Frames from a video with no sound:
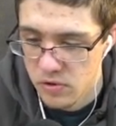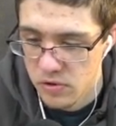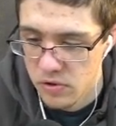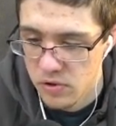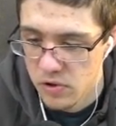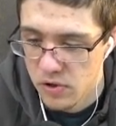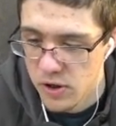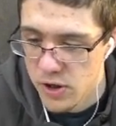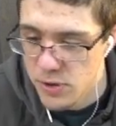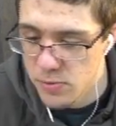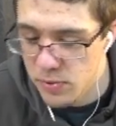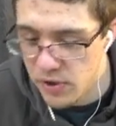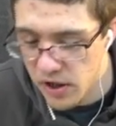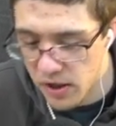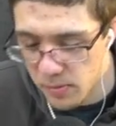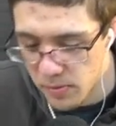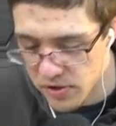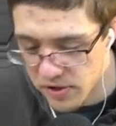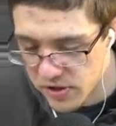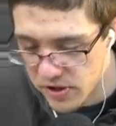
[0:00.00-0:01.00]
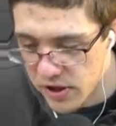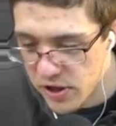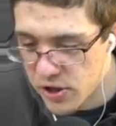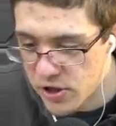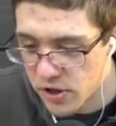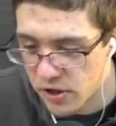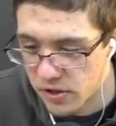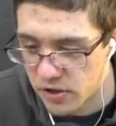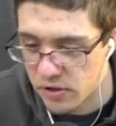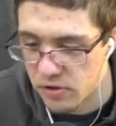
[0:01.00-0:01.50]
This became a
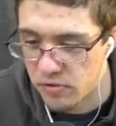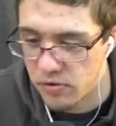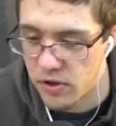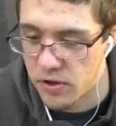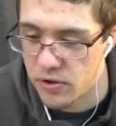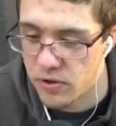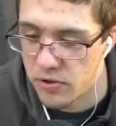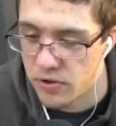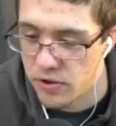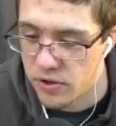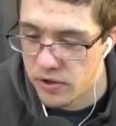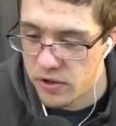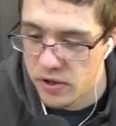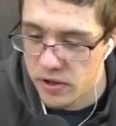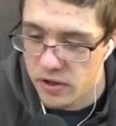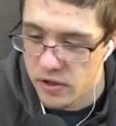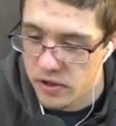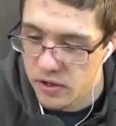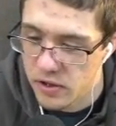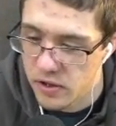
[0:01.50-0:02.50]
teaching thing rather than a